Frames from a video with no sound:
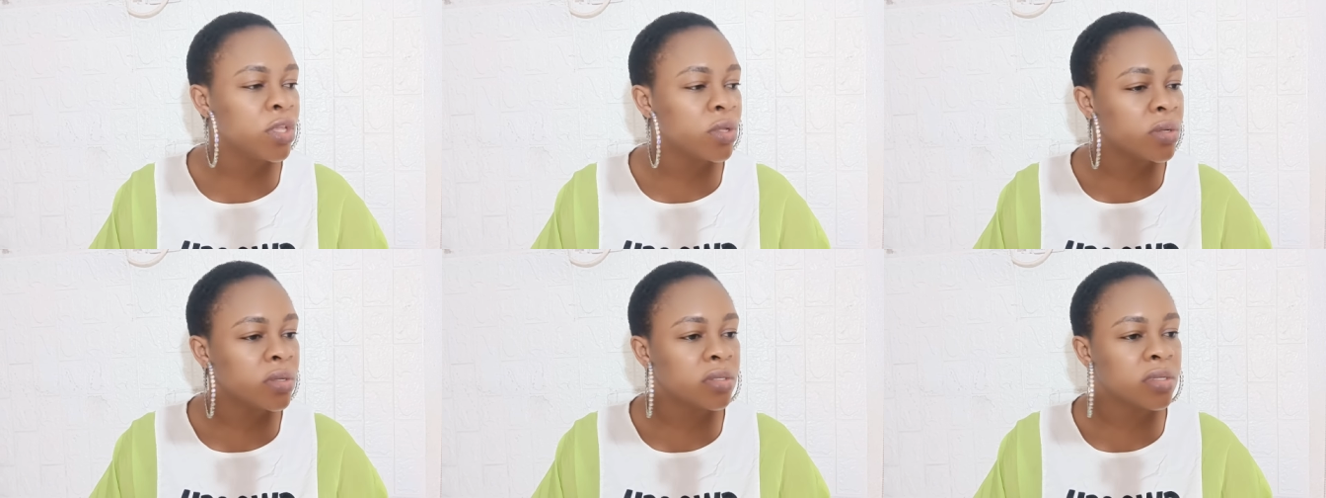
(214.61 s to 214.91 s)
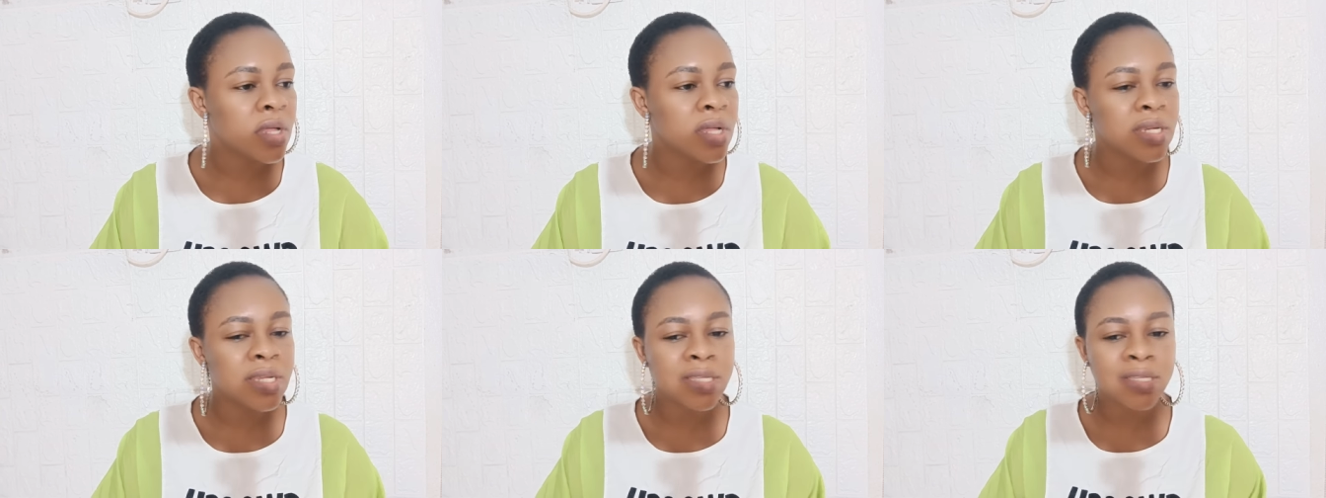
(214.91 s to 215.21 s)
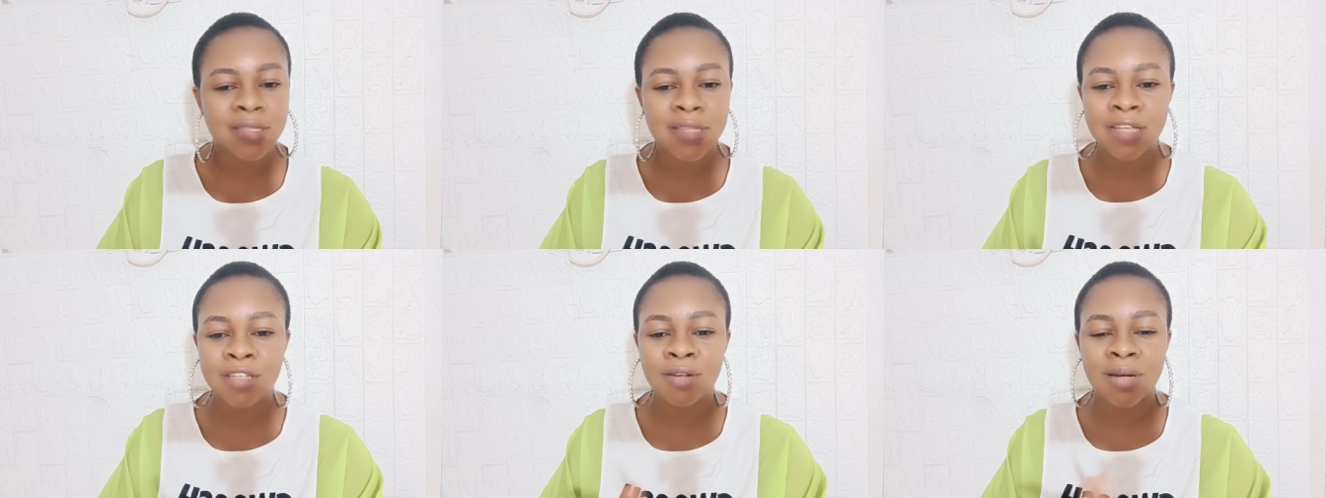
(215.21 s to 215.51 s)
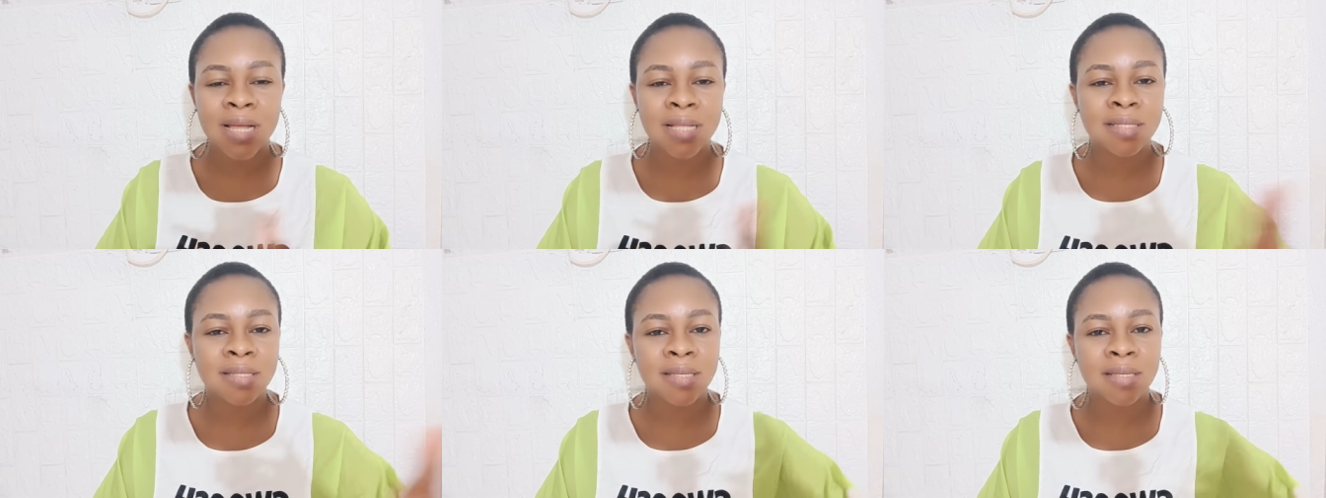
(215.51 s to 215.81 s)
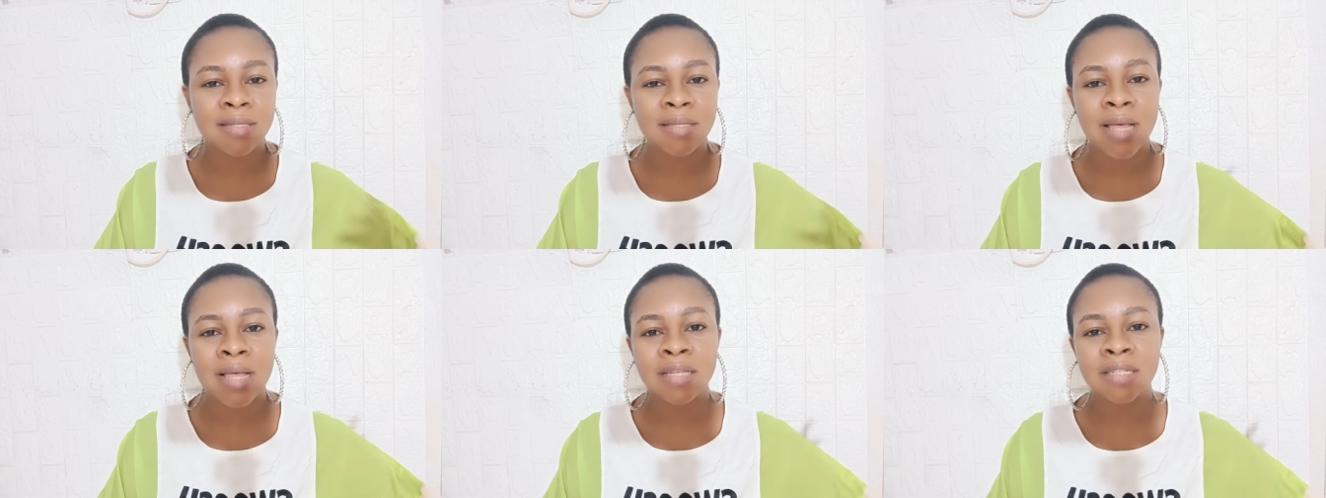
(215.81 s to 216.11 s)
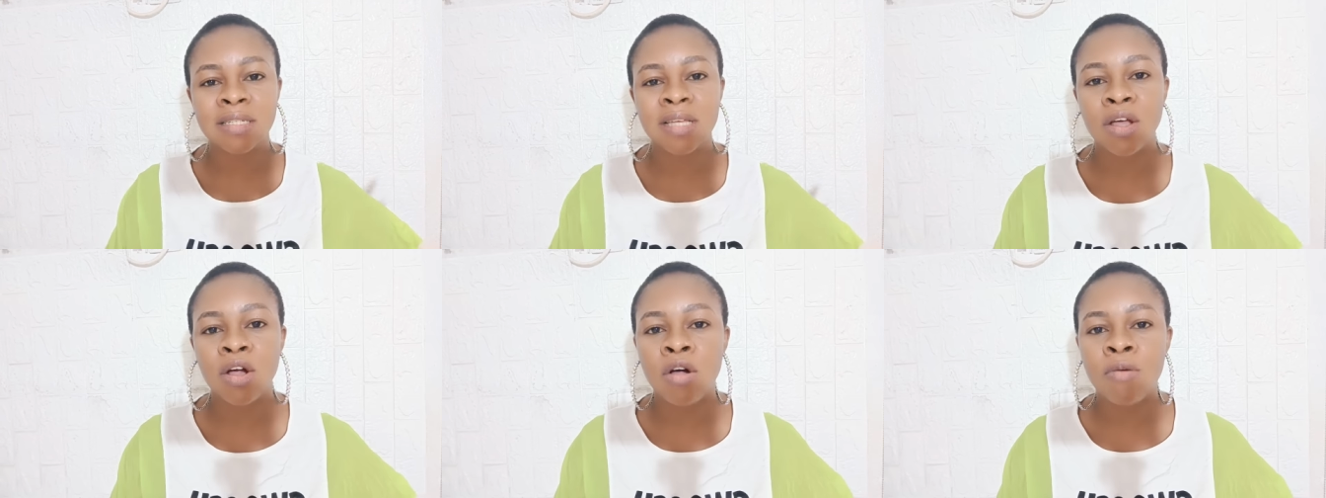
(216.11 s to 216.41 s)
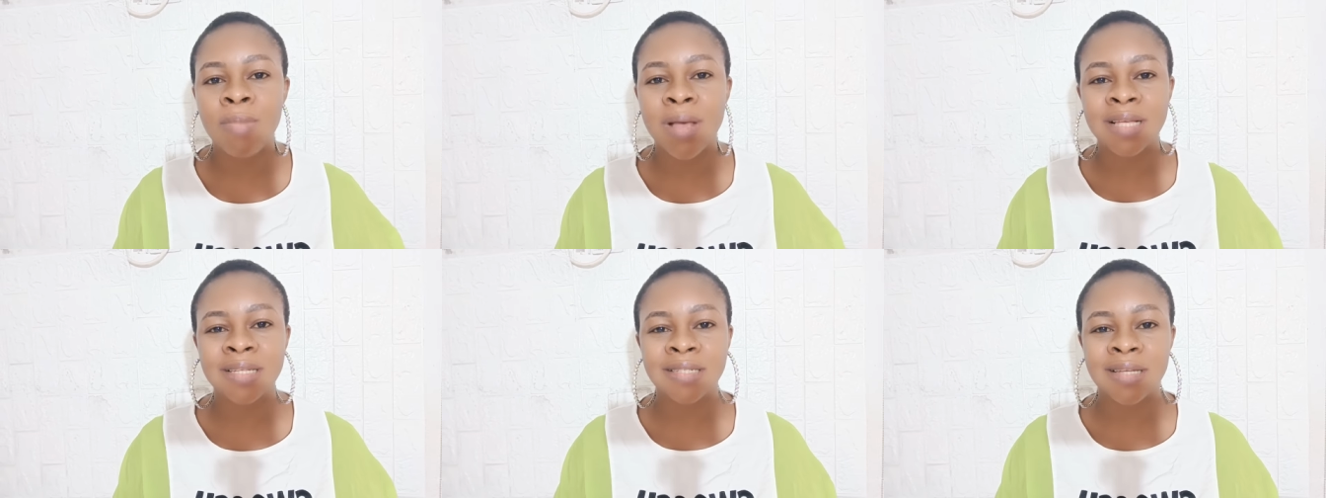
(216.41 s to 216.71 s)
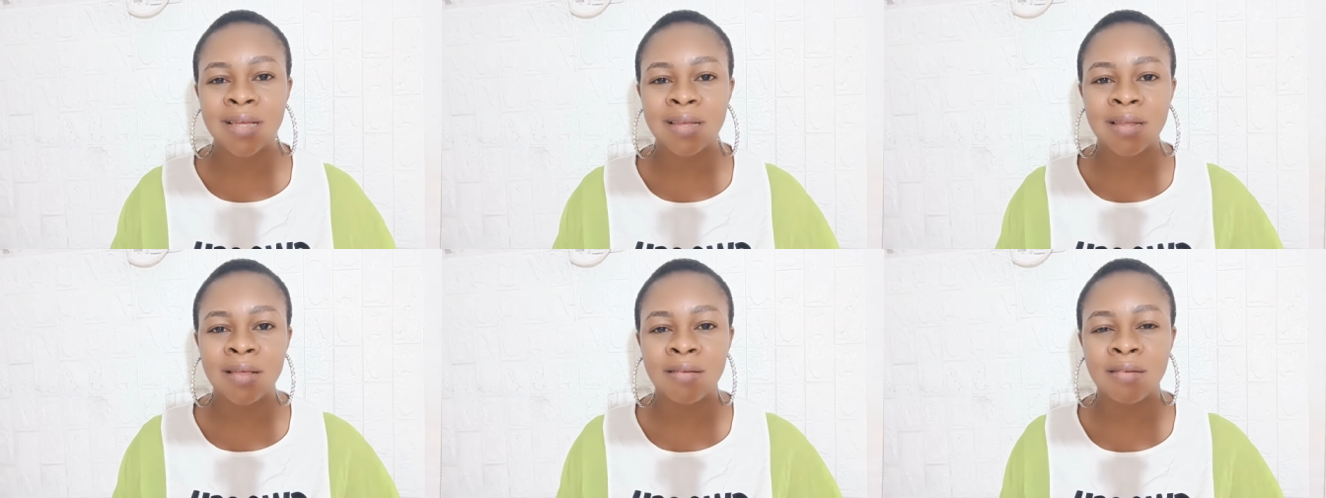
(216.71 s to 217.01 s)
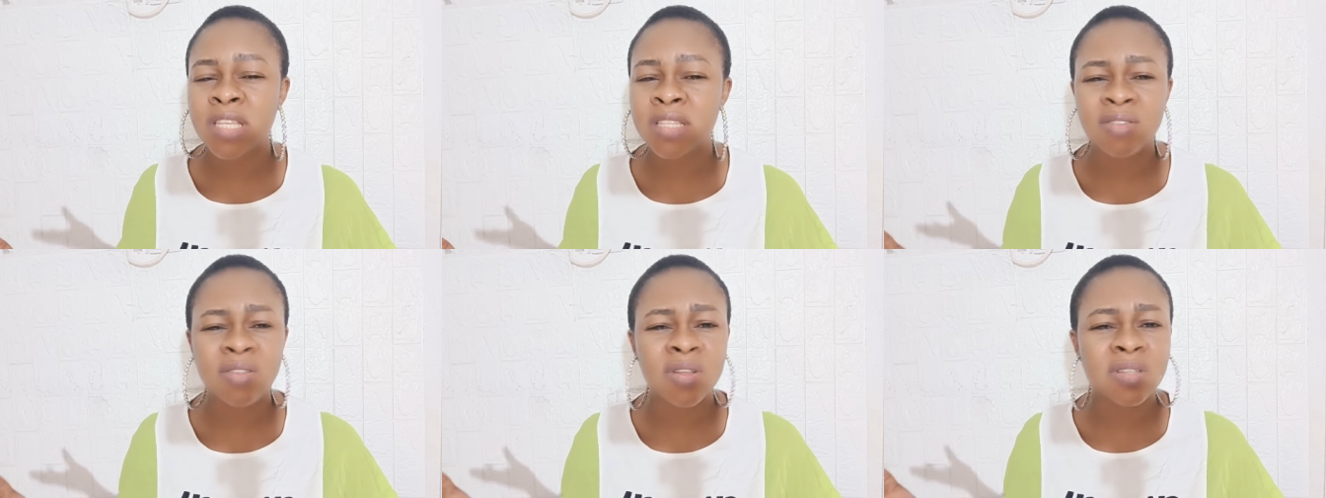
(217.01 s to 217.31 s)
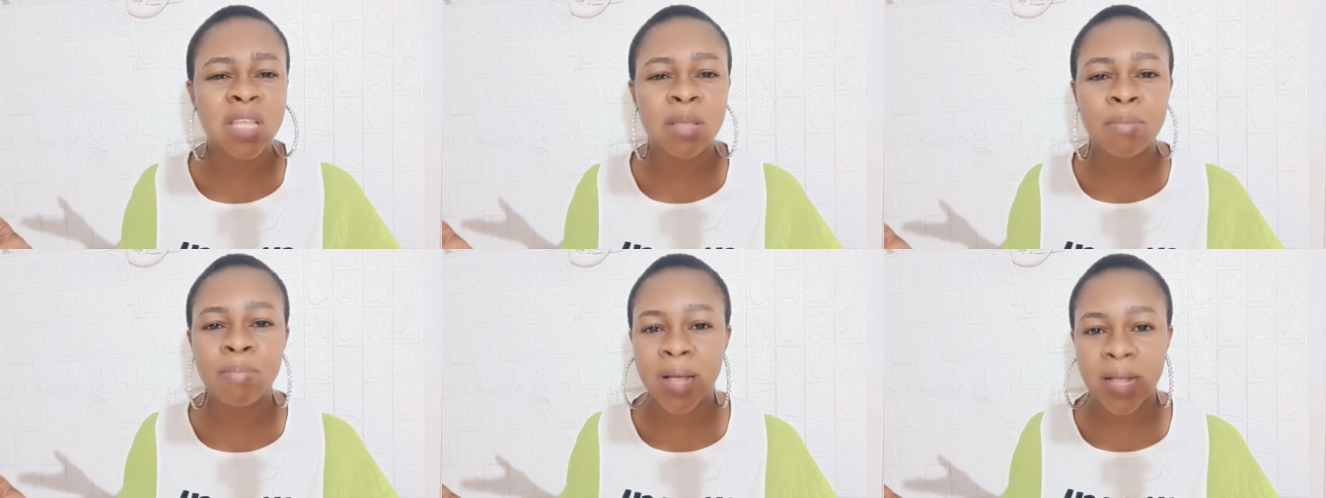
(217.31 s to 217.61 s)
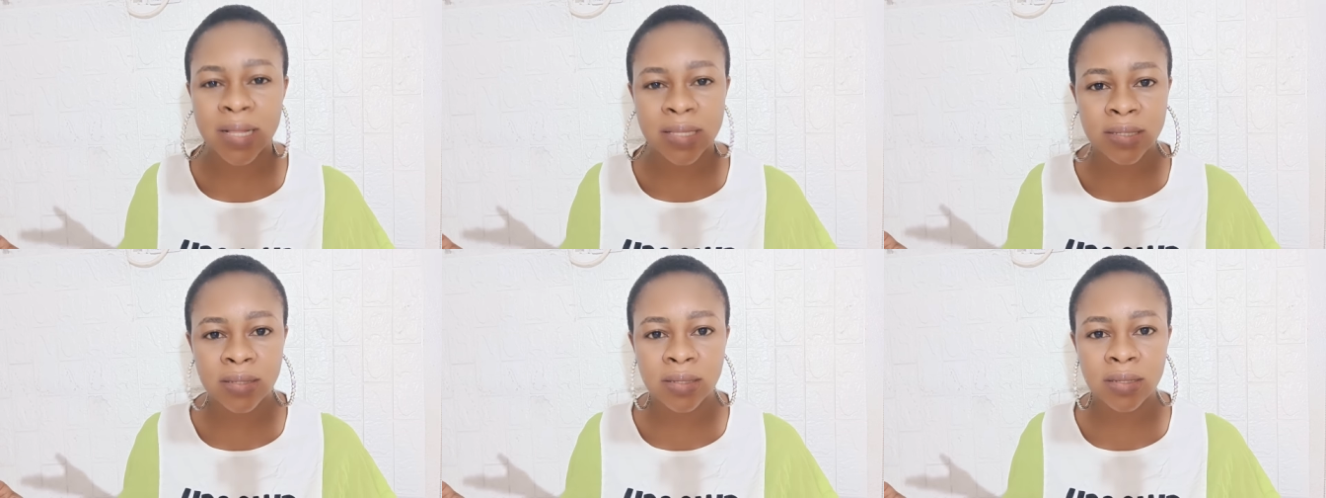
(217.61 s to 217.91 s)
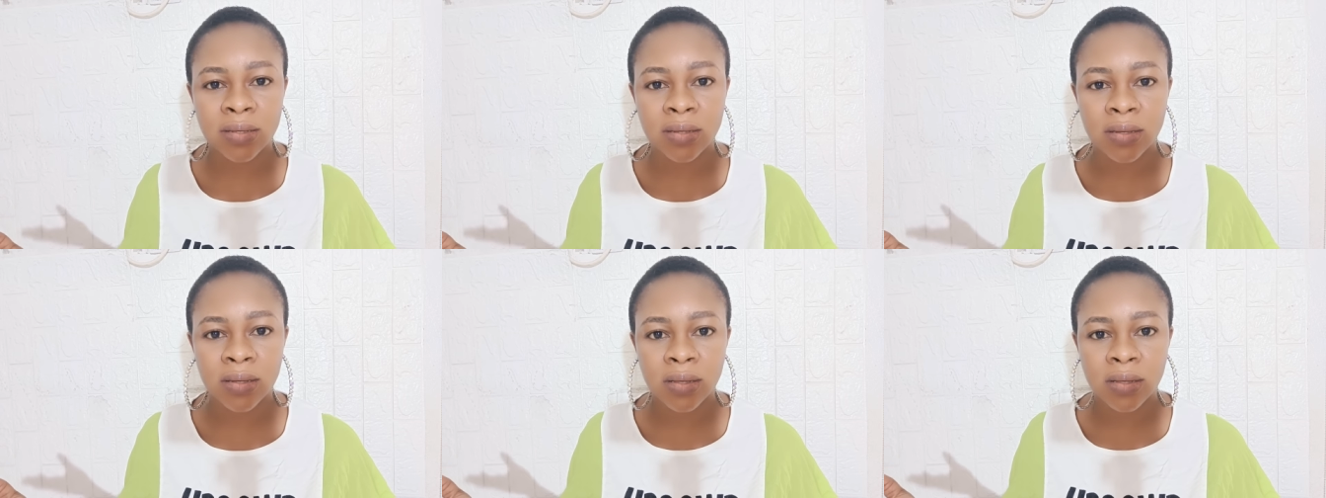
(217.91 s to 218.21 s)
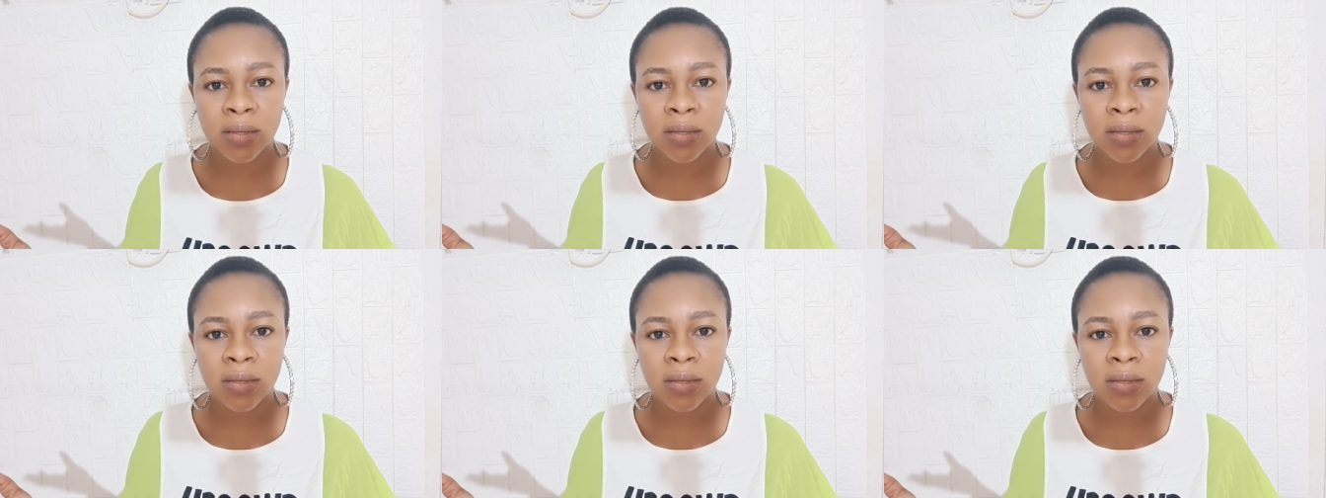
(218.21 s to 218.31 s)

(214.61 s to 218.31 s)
use all these natural things i share on my channel it's not a bad thing